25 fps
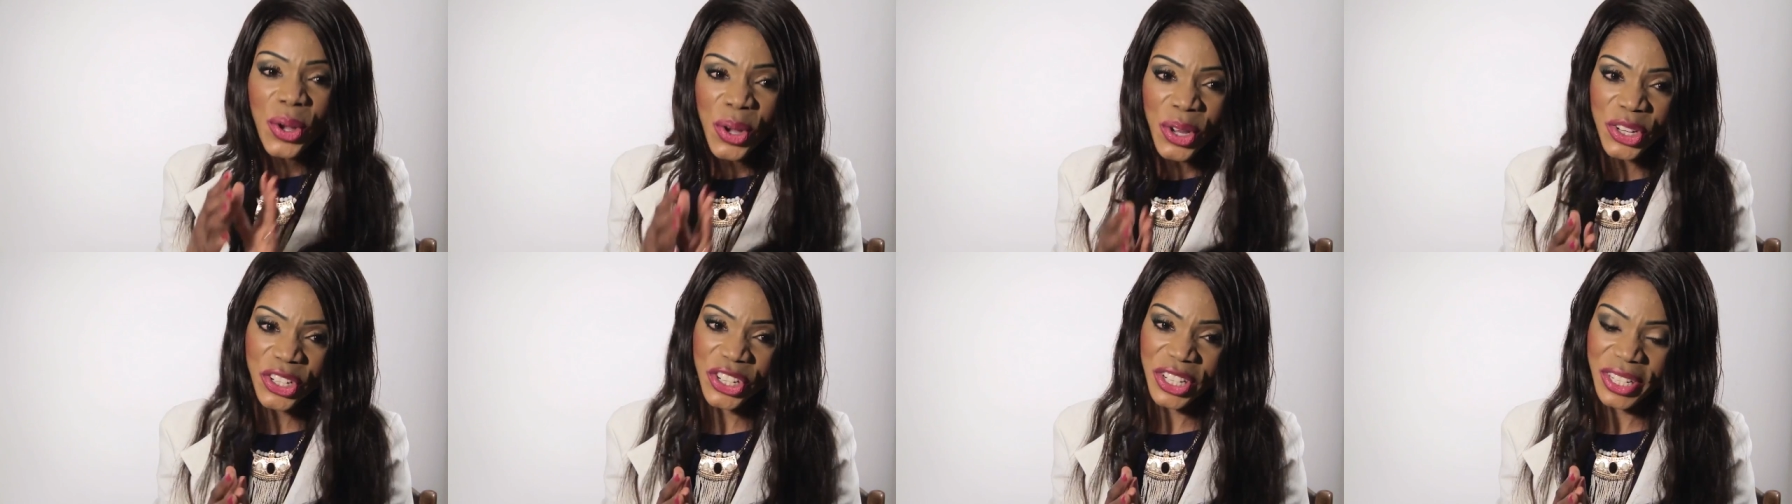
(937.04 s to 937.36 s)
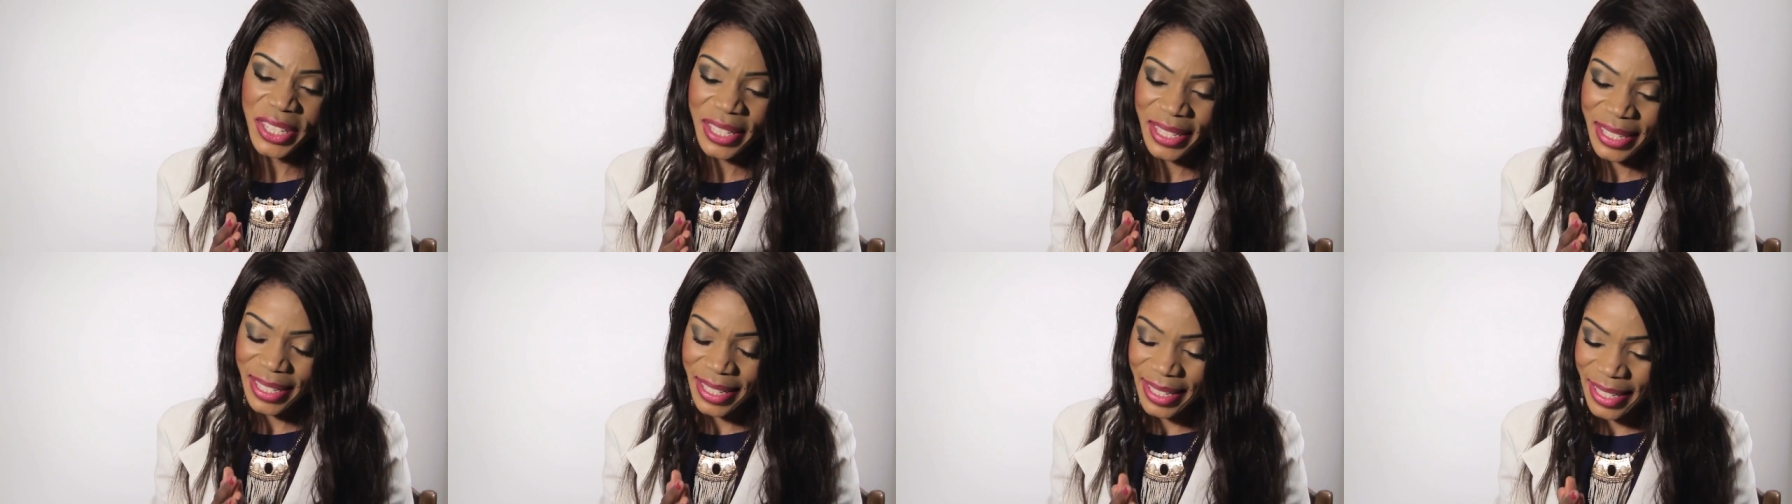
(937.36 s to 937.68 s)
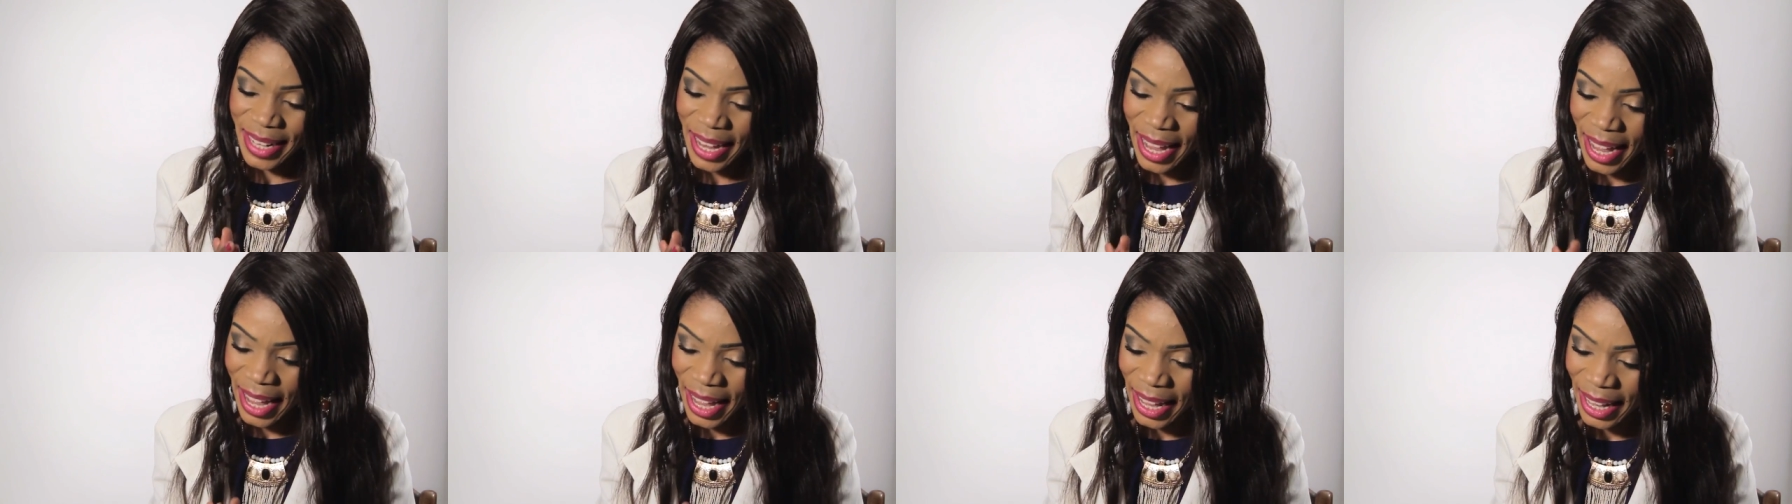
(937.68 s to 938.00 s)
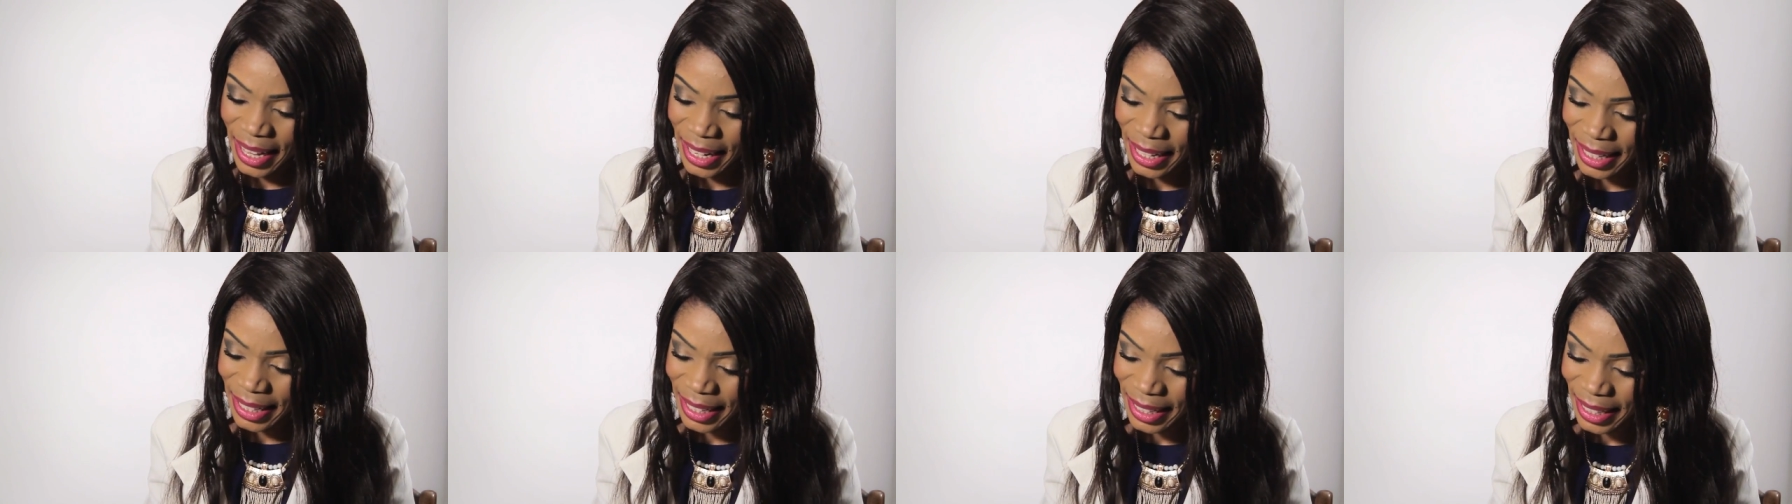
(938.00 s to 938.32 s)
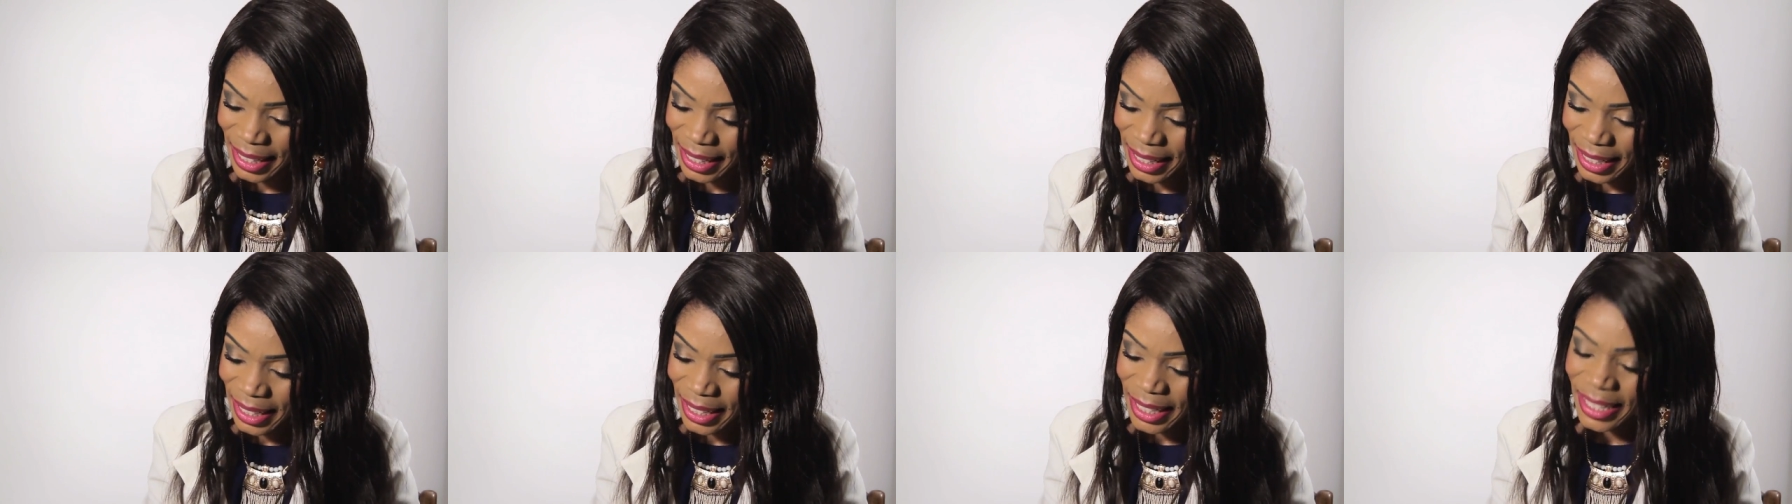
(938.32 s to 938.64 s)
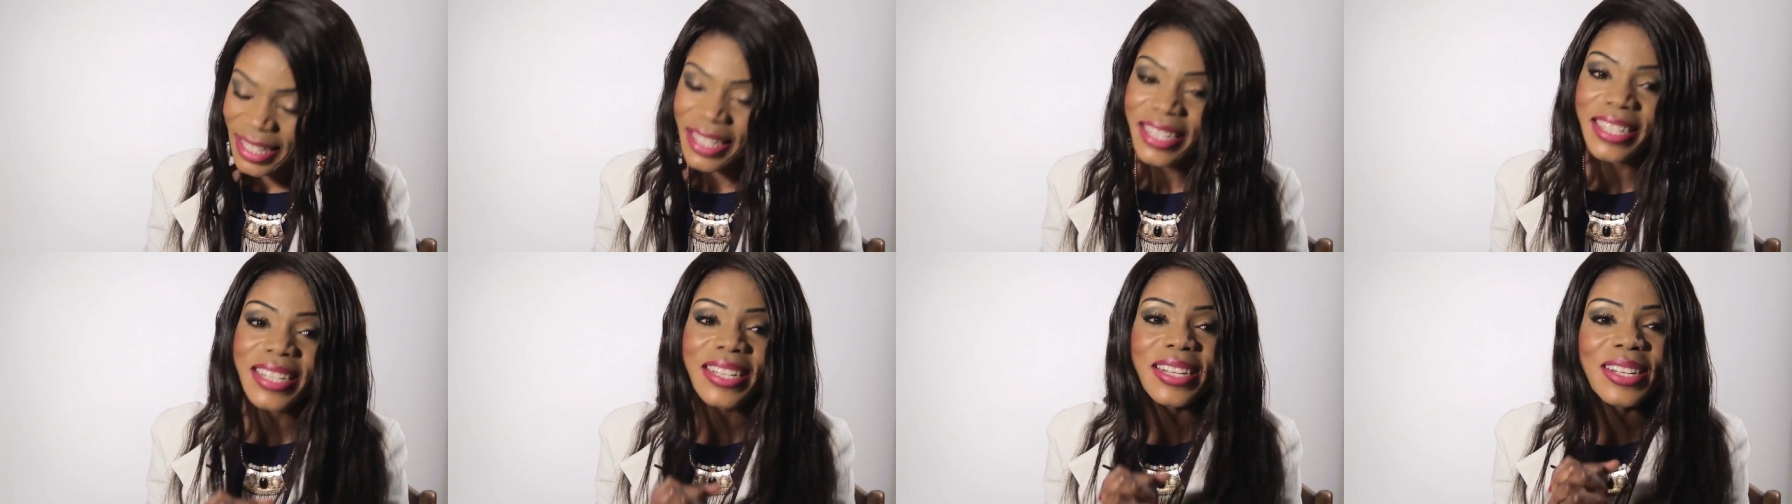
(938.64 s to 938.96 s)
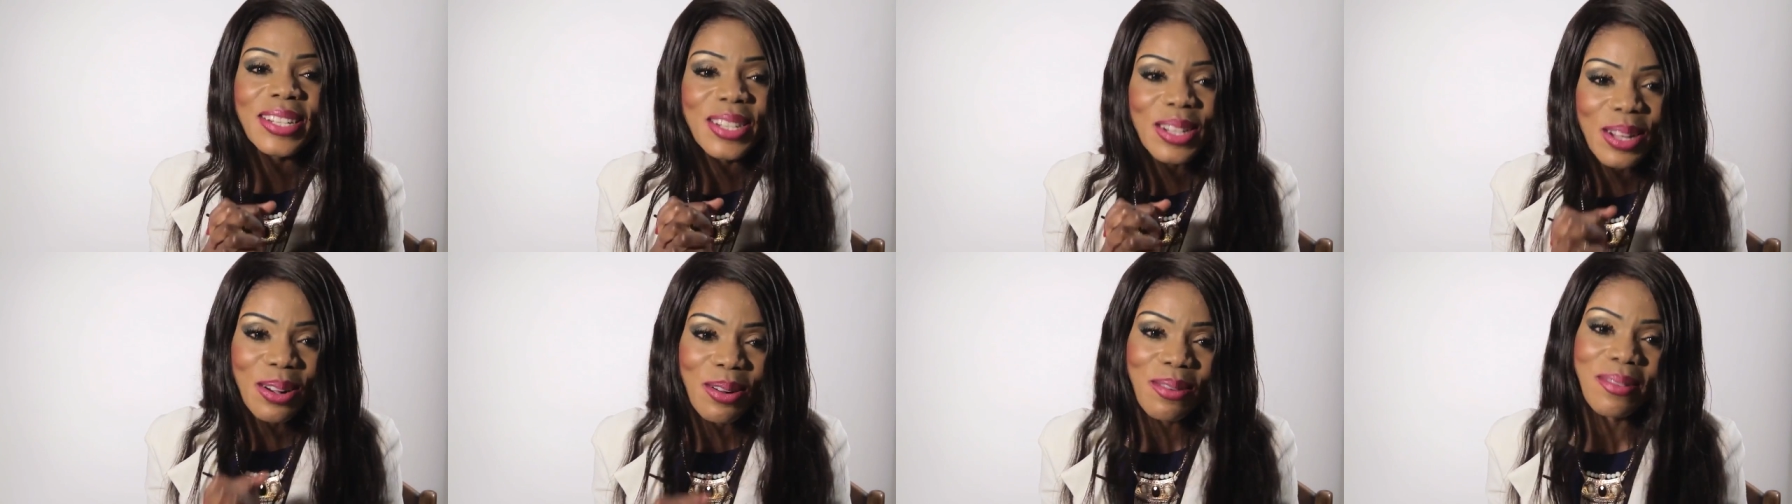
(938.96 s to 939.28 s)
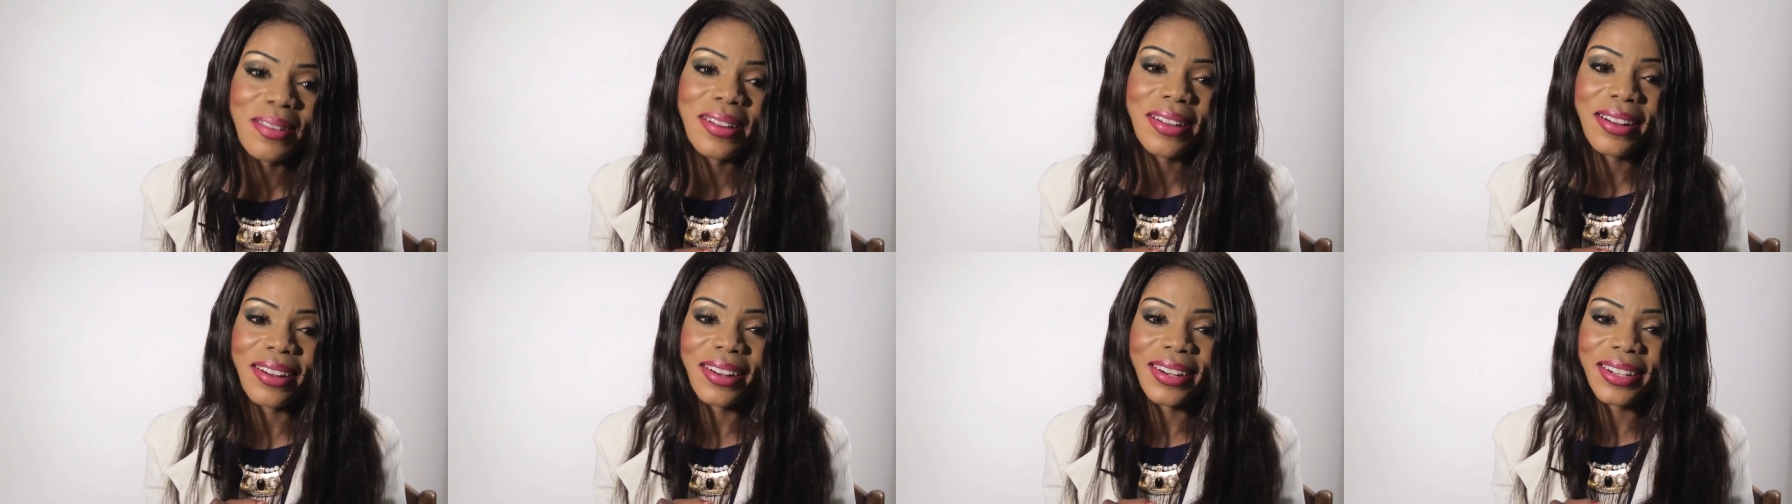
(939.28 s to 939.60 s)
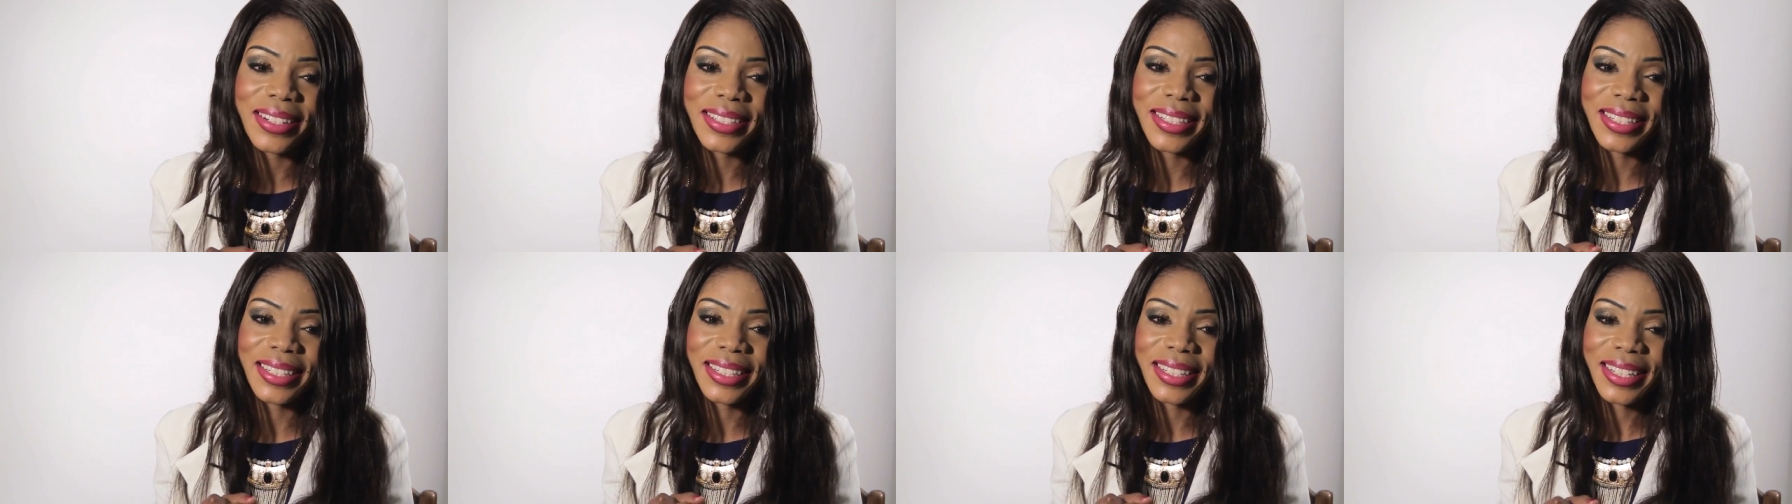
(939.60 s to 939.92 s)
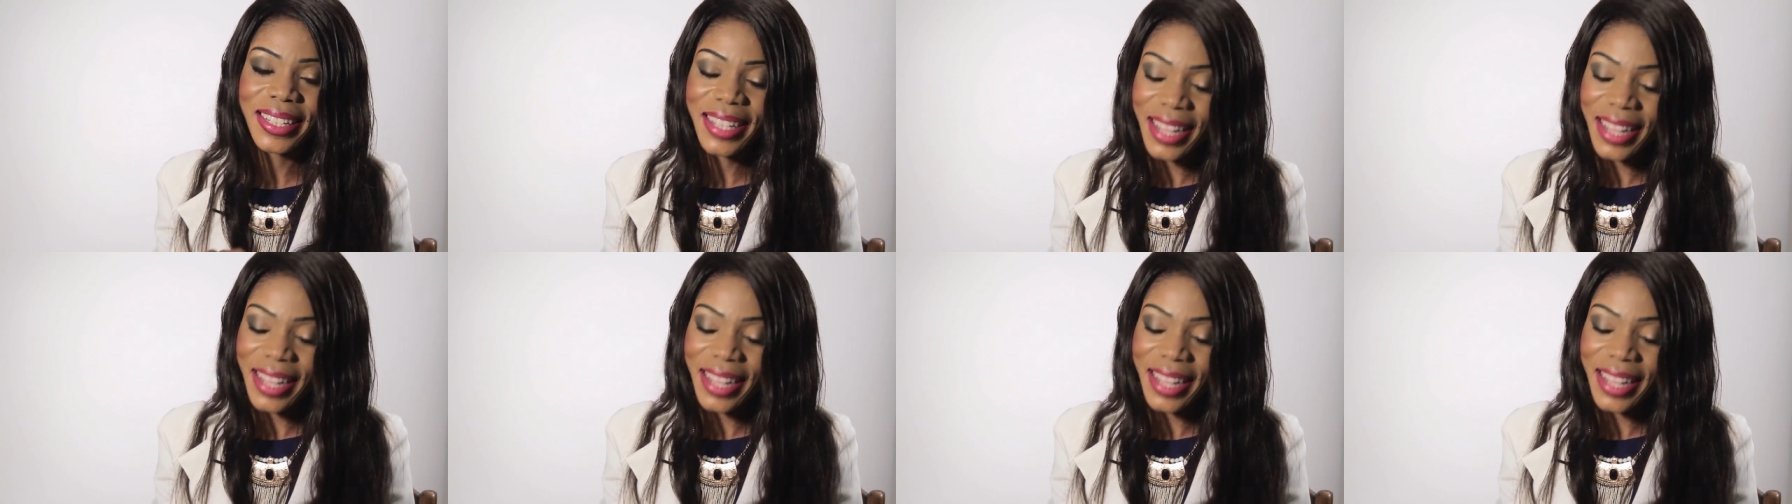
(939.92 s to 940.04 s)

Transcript: urge us today to know God,